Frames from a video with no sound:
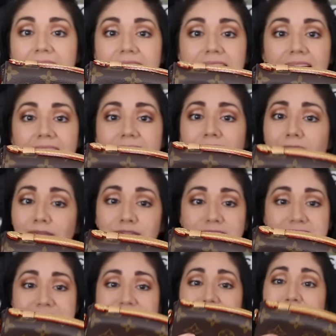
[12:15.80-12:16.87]
I, I love
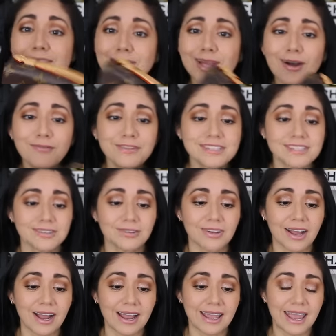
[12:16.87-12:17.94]
this. I love this little
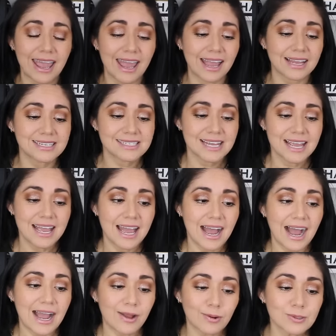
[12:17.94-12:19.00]
guy and
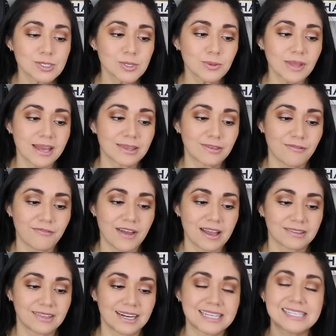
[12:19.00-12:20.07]
I also like the
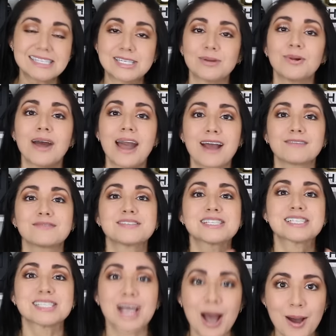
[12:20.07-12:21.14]
fact that I still have
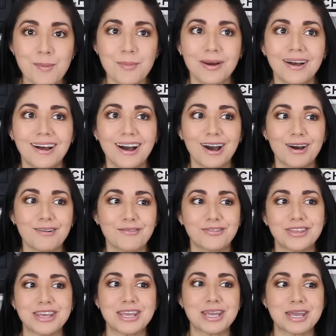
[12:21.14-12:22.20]
some of
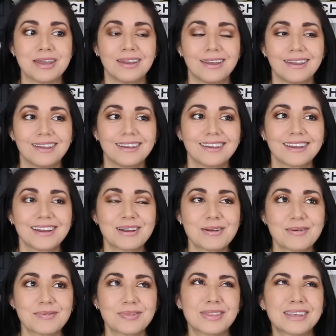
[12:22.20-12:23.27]
the
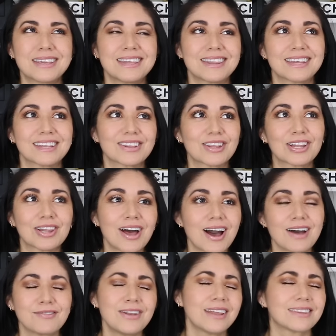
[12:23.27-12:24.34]
the the, the
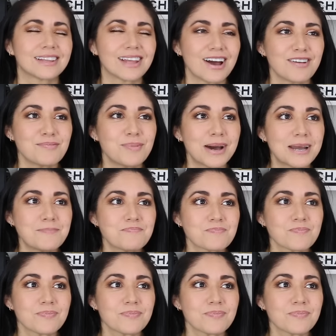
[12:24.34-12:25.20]
love, not the love, but